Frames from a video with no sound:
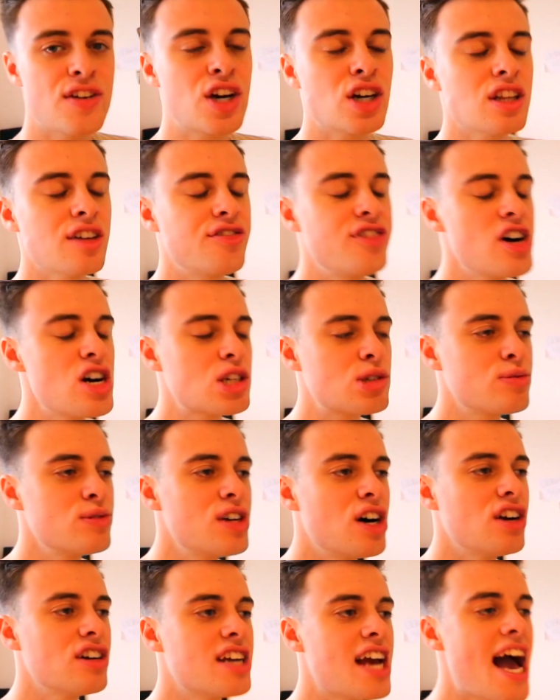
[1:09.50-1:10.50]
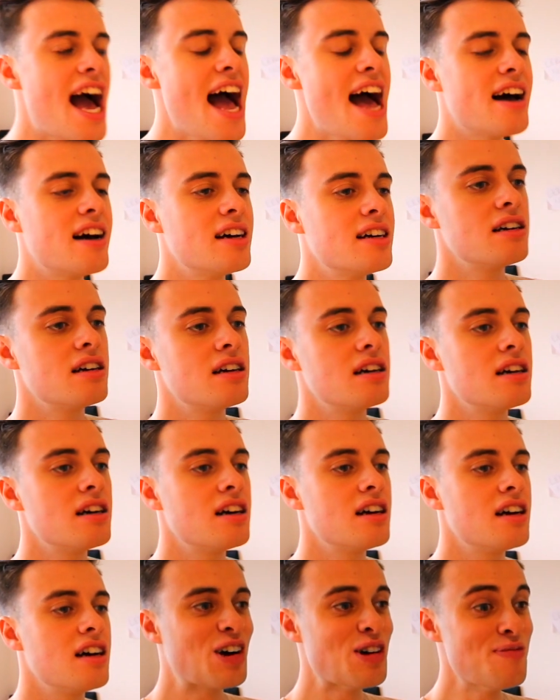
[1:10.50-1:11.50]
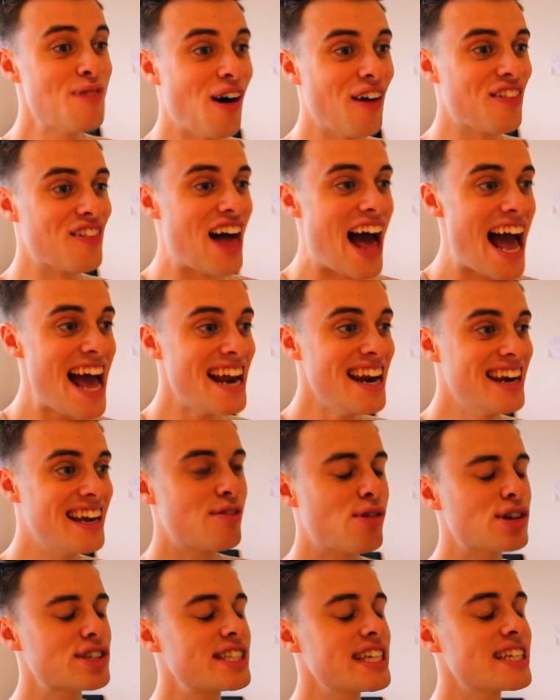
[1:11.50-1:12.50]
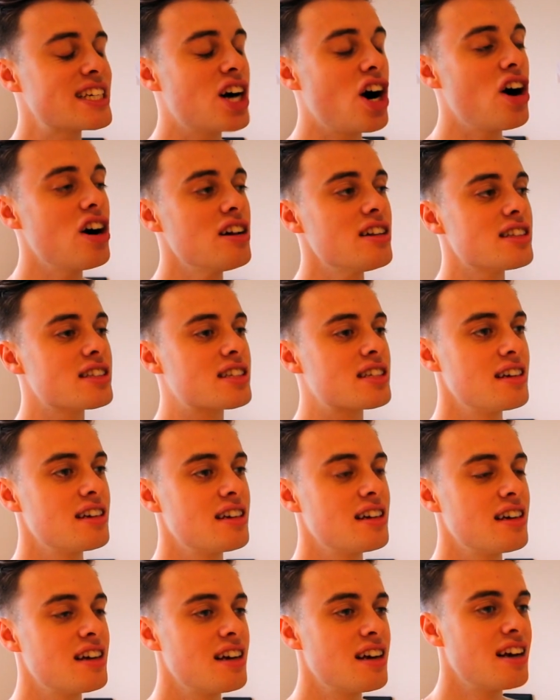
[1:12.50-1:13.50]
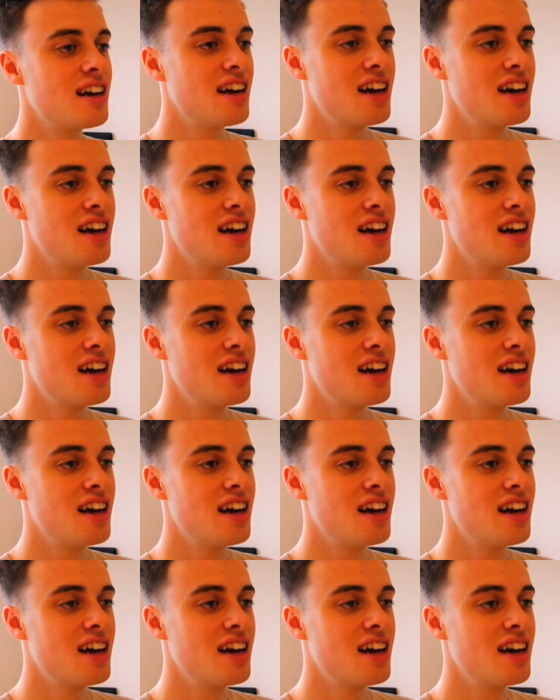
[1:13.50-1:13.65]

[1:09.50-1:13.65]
you got the first one on yet? Yeah. Come on, then. What's it called? I don't